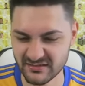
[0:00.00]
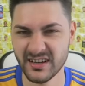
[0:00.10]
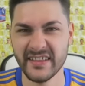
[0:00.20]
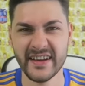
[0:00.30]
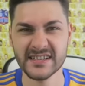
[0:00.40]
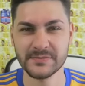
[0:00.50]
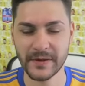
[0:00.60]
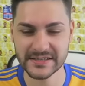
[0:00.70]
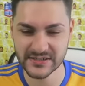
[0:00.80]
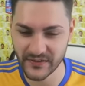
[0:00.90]
Not that
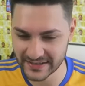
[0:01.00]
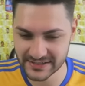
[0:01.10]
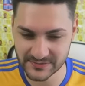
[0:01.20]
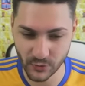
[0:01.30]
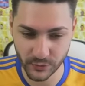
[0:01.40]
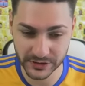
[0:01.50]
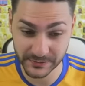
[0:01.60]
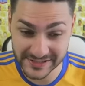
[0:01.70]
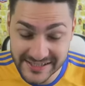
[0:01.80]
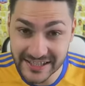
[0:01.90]
expensive at this moment,
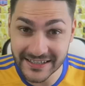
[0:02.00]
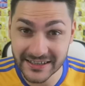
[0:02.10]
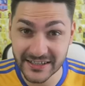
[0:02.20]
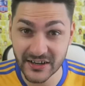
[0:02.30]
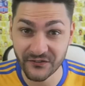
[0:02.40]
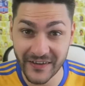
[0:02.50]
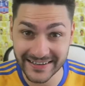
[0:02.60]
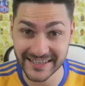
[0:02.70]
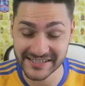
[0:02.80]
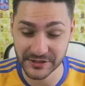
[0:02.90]
but still,
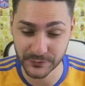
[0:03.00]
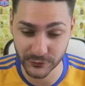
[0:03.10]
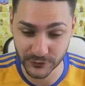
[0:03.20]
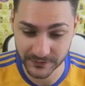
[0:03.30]
fantastic pull.